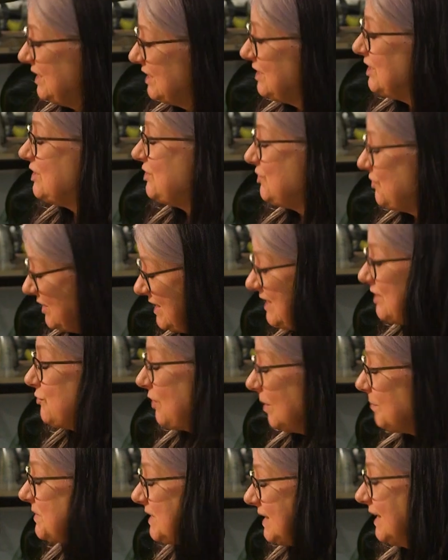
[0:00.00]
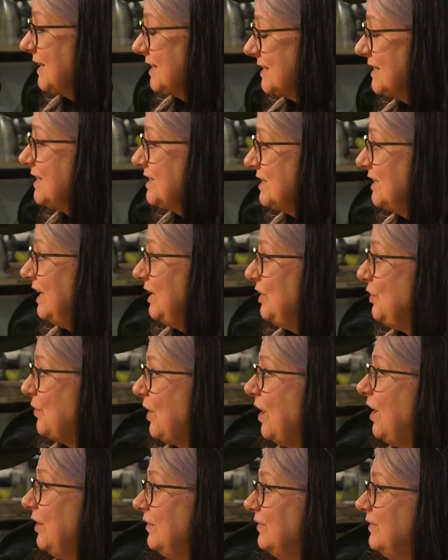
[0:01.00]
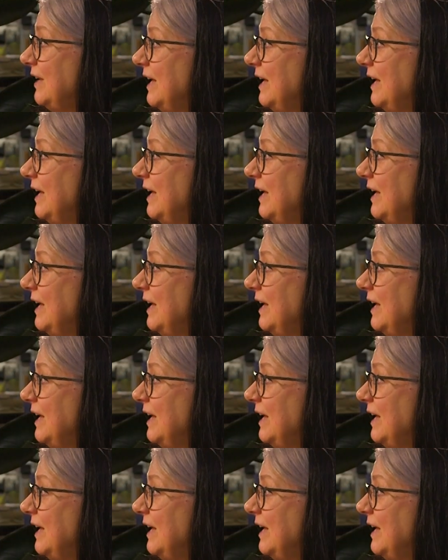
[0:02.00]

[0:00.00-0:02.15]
just disrupts things, doesn't it? You can't.